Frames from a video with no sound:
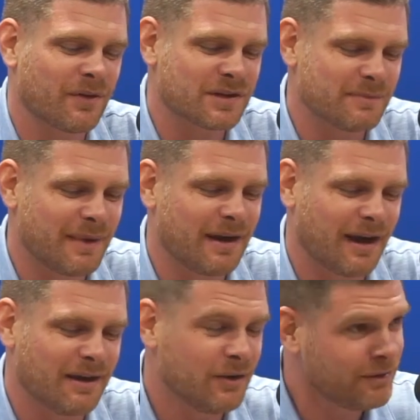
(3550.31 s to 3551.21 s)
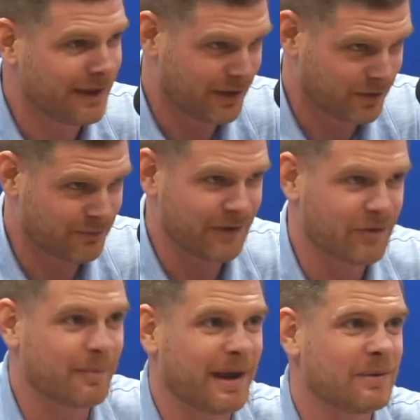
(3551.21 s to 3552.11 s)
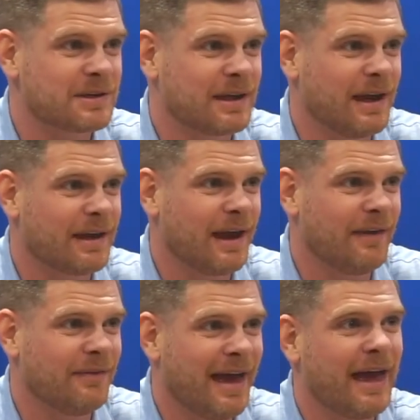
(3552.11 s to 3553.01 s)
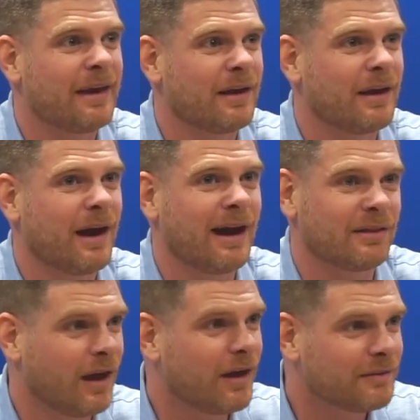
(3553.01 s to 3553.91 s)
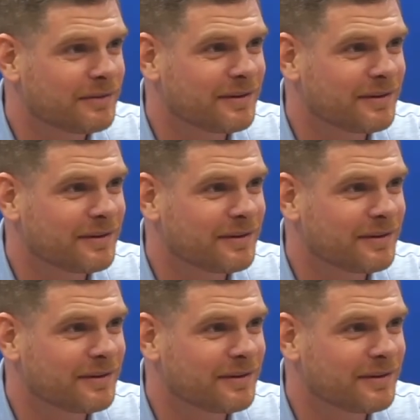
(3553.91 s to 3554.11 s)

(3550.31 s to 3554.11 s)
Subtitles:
met, I knew that her favorite band was Cake, and that I loved.